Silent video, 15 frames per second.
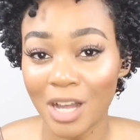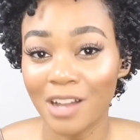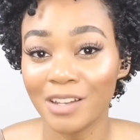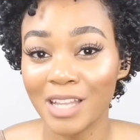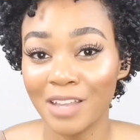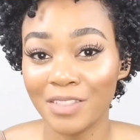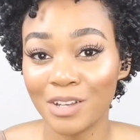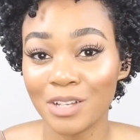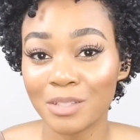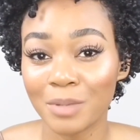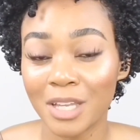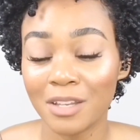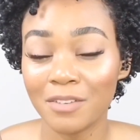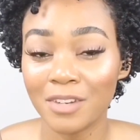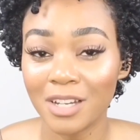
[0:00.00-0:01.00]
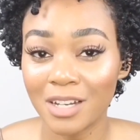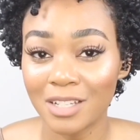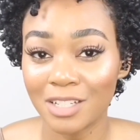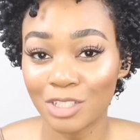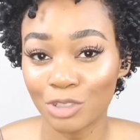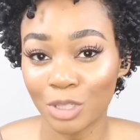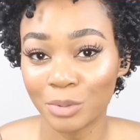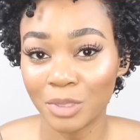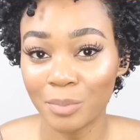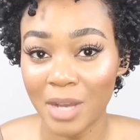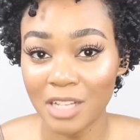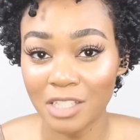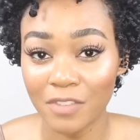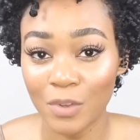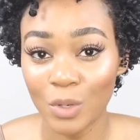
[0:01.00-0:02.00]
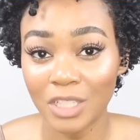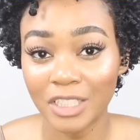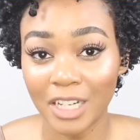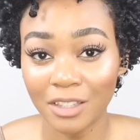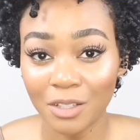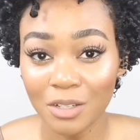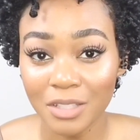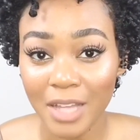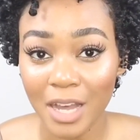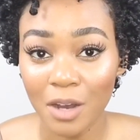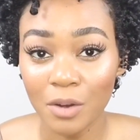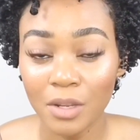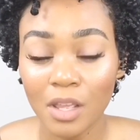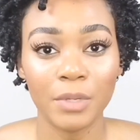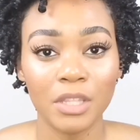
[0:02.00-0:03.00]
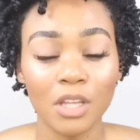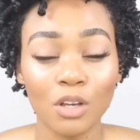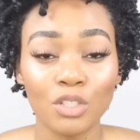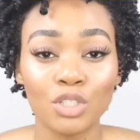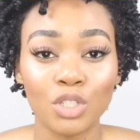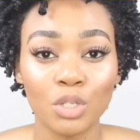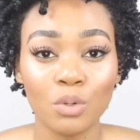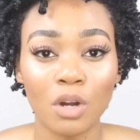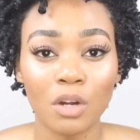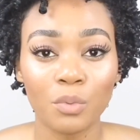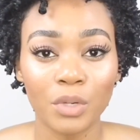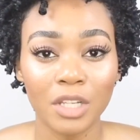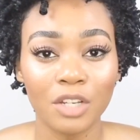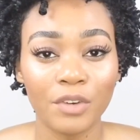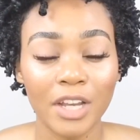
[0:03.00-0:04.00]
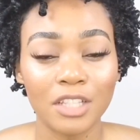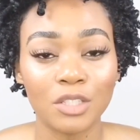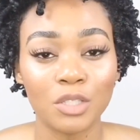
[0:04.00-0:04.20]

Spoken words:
so I'll leave those in the description box if you want to check those out. But those two are really great